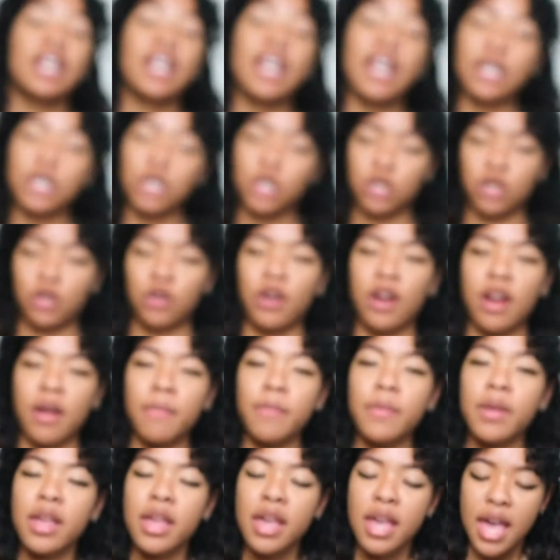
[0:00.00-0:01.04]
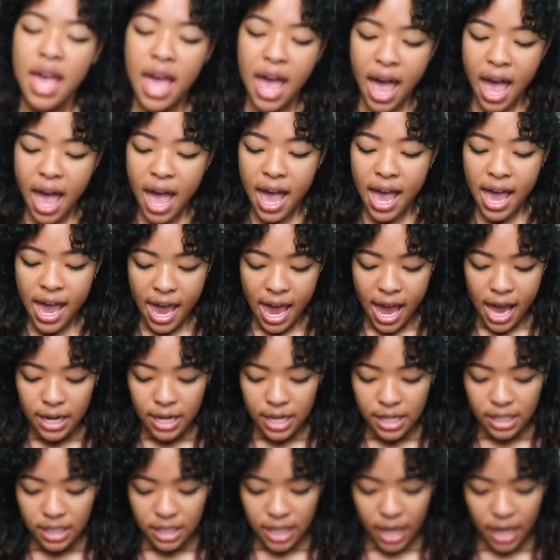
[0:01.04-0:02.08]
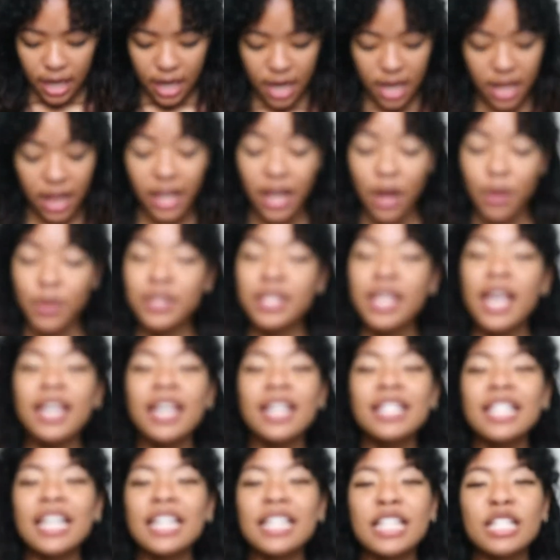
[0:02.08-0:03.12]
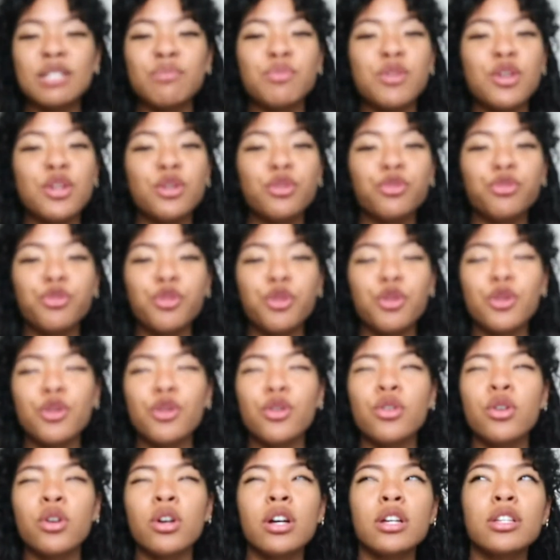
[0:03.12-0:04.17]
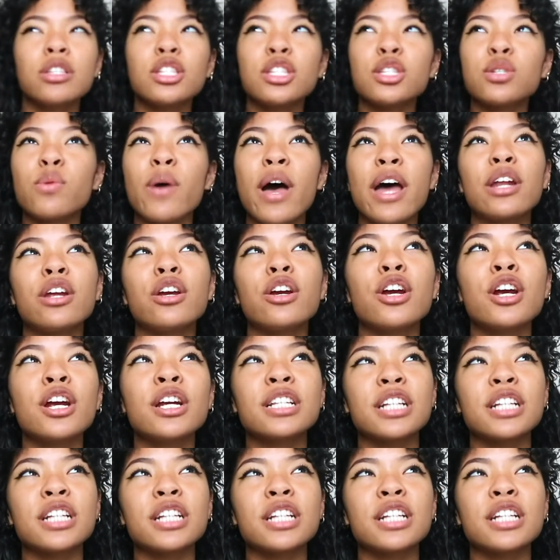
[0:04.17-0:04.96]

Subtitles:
Instagram. And it's like I was saying, it's like this beautiful sweater.